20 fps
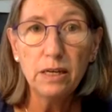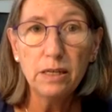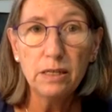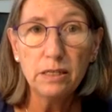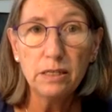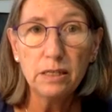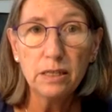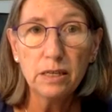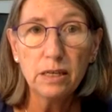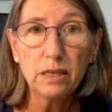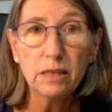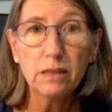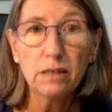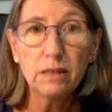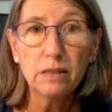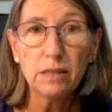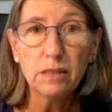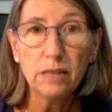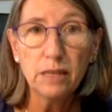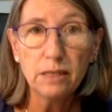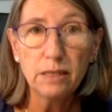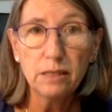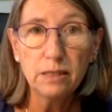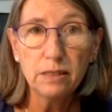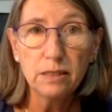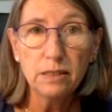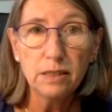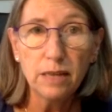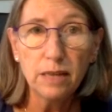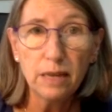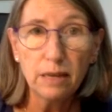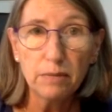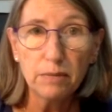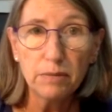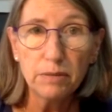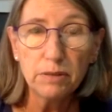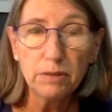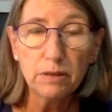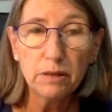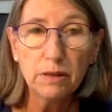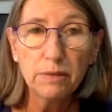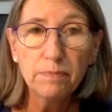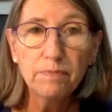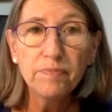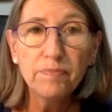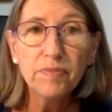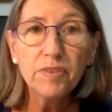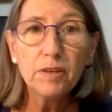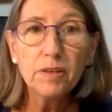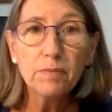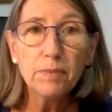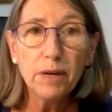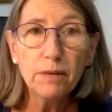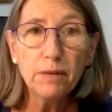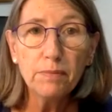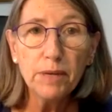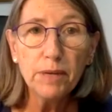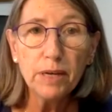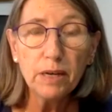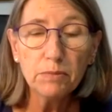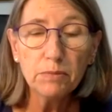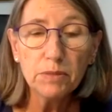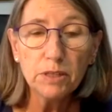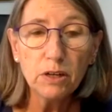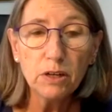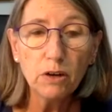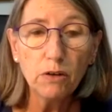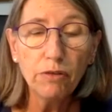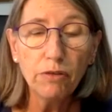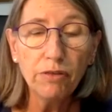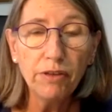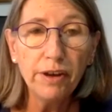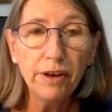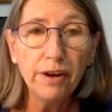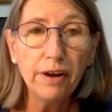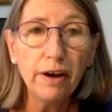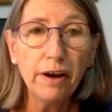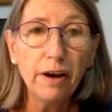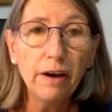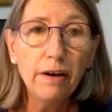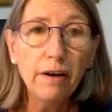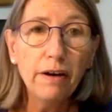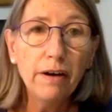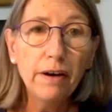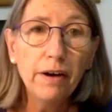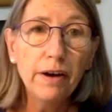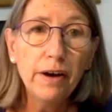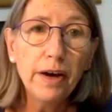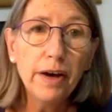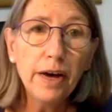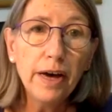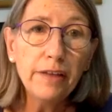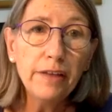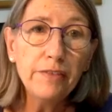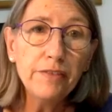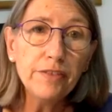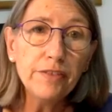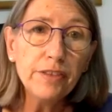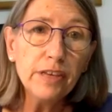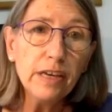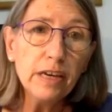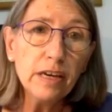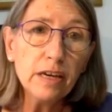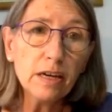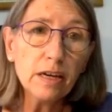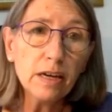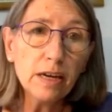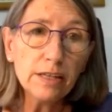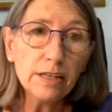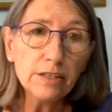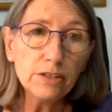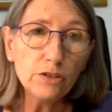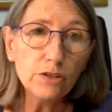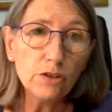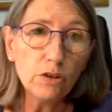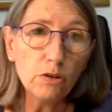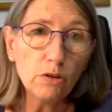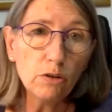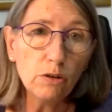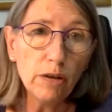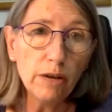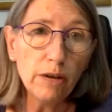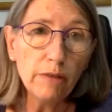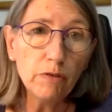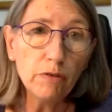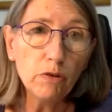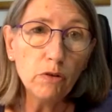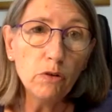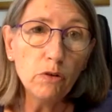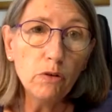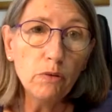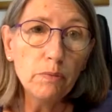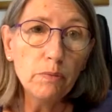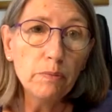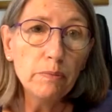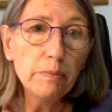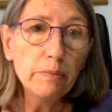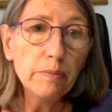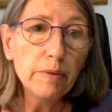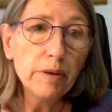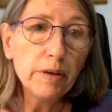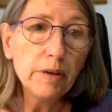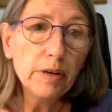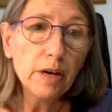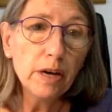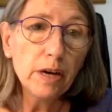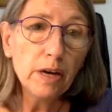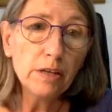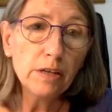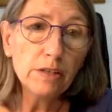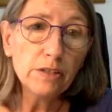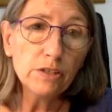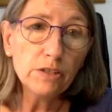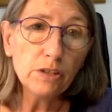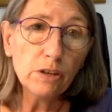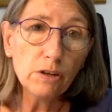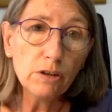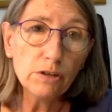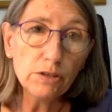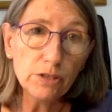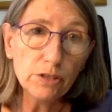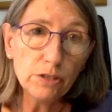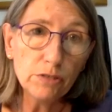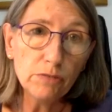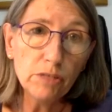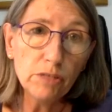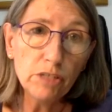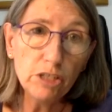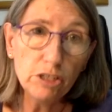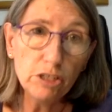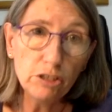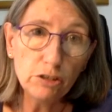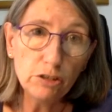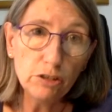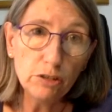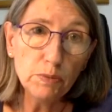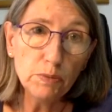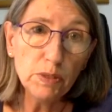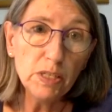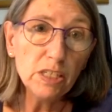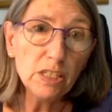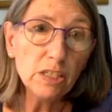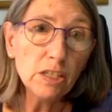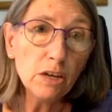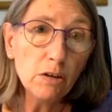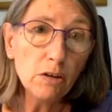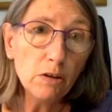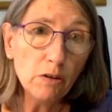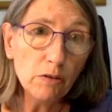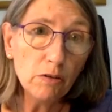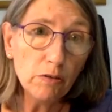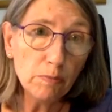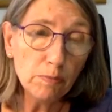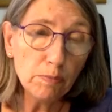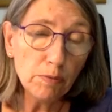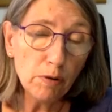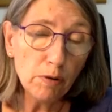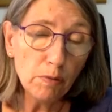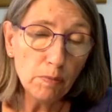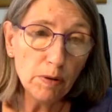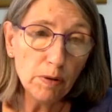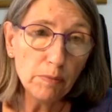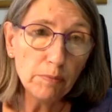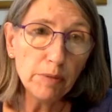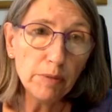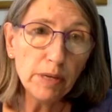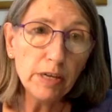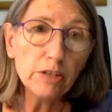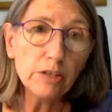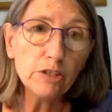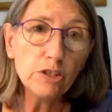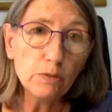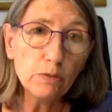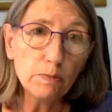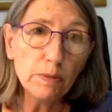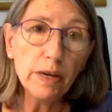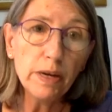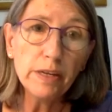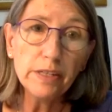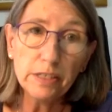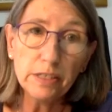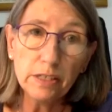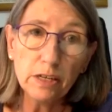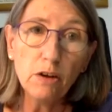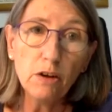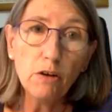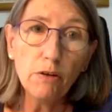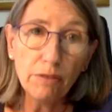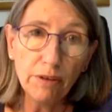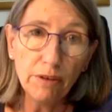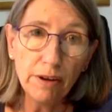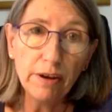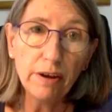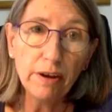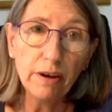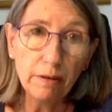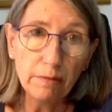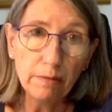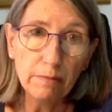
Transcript: seconds, 80 steps, the blood becomes a lot thinner and the cholesterol level starts to reduce, but it's no longer a problem because your blood is a lot thinner.